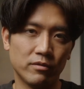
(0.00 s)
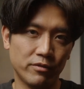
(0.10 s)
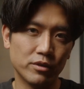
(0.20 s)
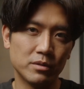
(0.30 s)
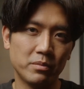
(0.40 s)
the
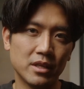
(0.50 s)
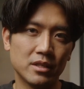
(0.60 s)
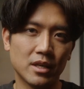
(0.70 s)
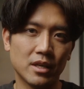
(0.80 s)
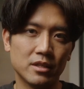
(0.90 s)
first
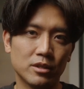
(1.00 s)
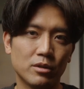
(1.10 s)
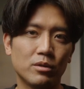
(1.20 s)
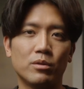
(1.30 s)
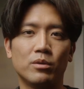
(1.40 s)
base
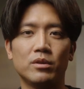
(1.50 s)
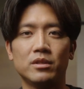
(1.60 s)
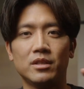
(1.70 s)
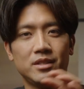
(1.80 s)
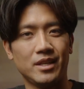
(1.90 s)
ISO or
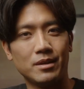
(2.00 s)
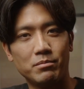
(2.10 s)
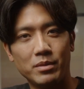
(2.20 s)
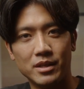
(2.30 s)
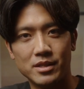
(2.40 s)
the
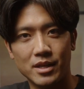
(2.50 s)
second base